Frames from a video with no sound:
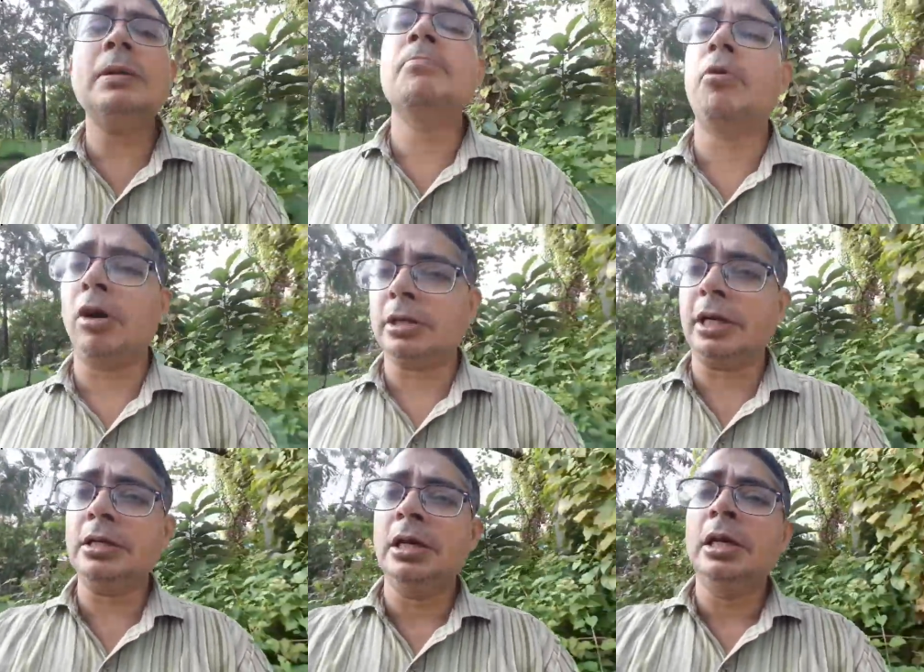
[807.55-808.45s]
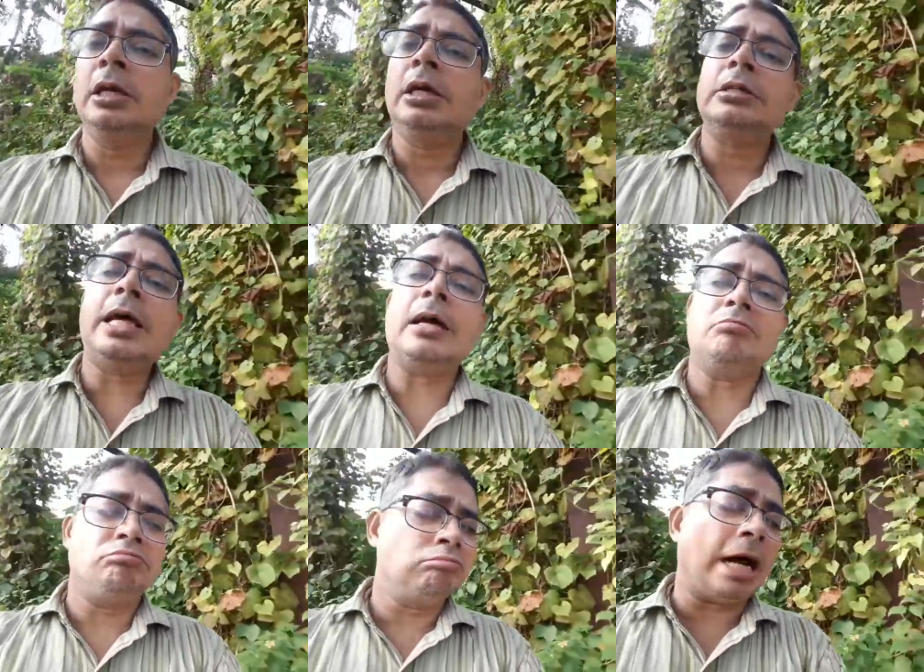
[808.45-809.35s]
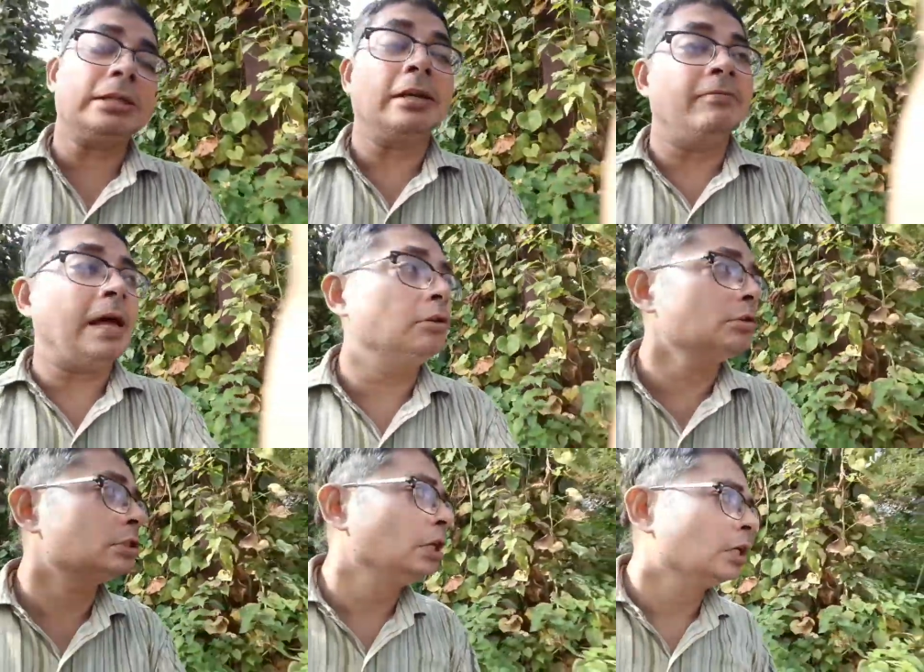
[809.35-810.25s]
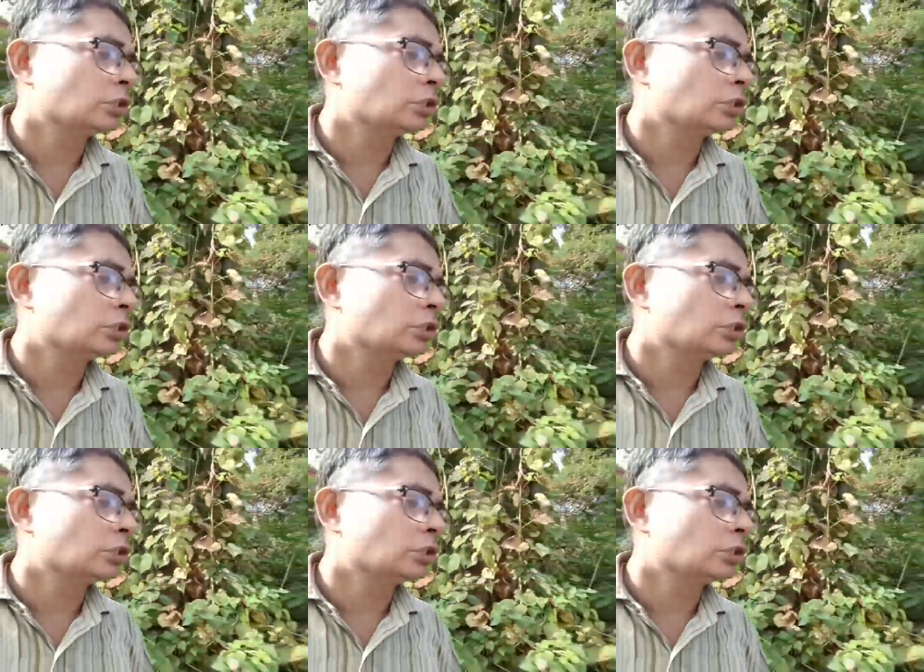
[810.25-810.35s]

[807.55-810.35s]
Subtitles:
important than the other values.